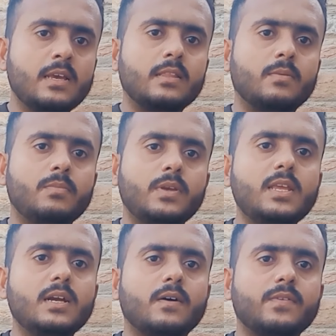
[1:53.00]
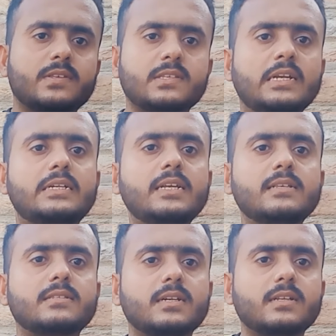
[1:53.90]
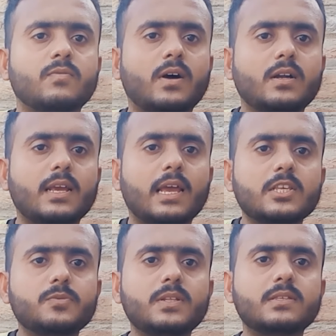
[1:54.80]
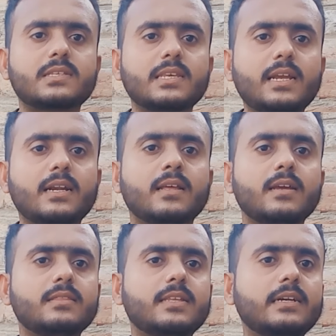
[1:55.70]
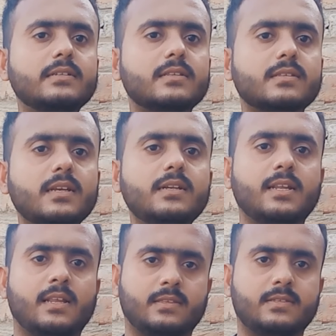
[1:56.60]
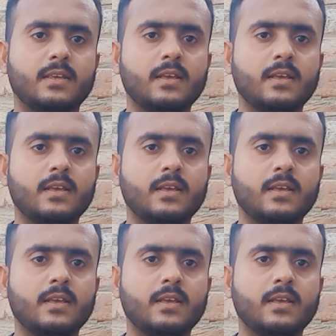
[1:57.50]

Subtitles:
meaning of the sentence that what has been said in that sentence.